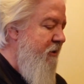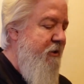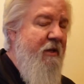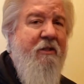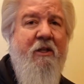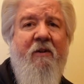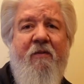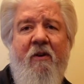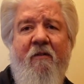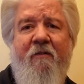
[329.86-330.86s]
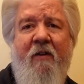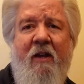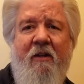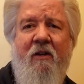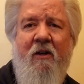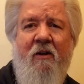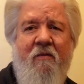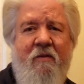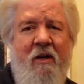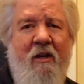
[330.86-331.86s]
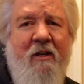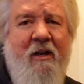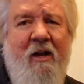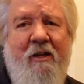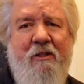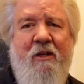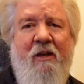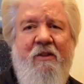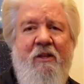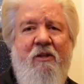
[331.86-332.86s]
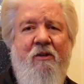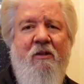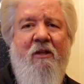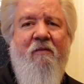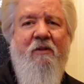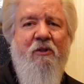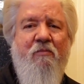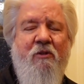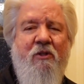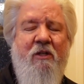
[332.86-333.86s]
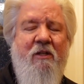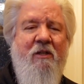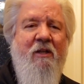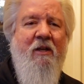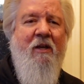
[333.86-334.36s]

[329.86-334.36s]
So that's it. If you're a fan of Nugget ice, I think you'll love this machine.